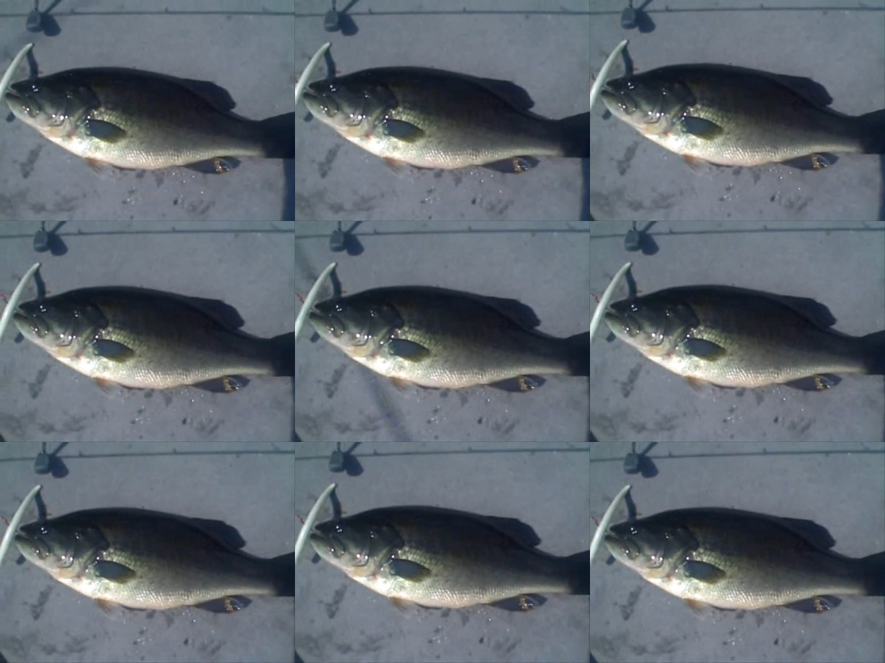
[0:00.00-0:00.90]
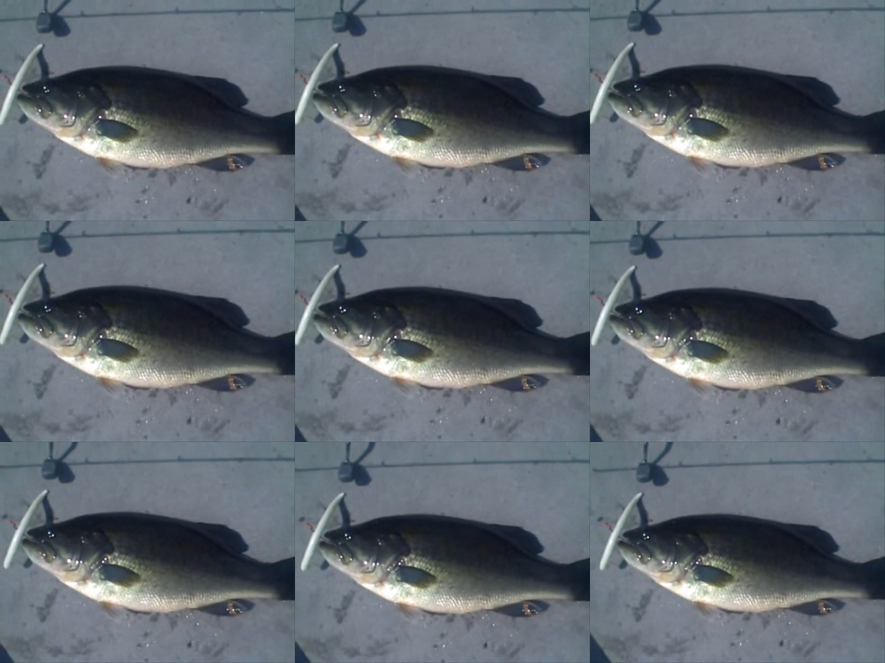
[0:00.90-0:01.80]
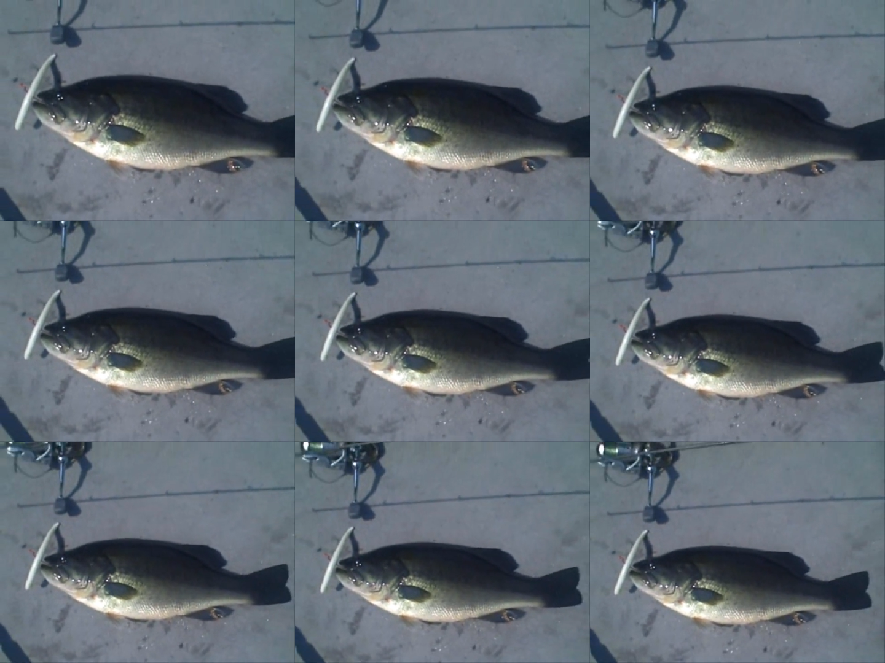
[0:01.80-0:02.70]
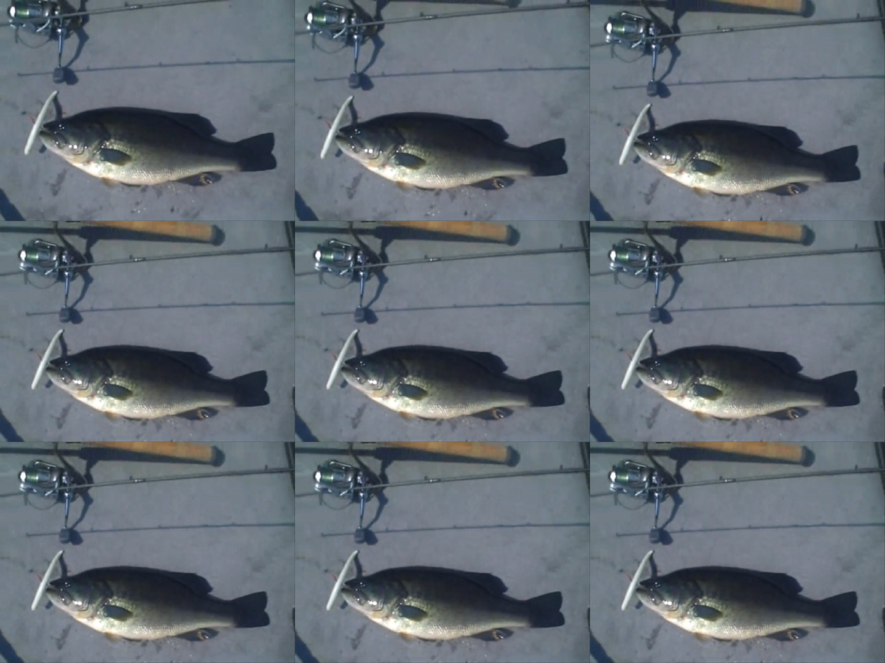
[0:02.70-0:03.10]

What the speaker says: No face is visible, so there are no lips to read.